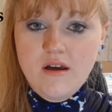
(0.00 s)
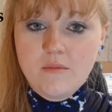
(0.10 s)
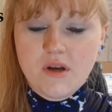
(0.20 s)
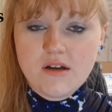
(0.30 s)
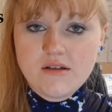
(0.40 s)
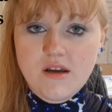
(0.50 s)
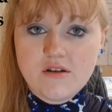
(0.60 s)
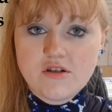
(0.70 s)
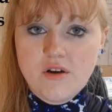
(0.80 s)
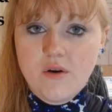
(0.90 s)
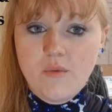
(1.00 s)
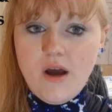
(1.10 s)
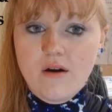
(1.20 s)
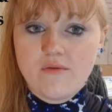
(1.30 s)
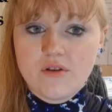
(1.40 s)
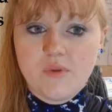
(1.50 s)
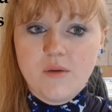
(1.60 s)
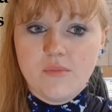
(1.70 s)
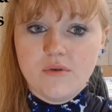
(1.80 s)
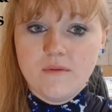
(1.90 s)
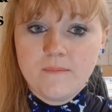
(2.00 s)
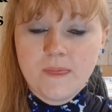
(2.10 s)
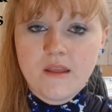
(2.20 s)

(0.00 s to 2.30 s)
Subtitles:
Because they are so aware of other people,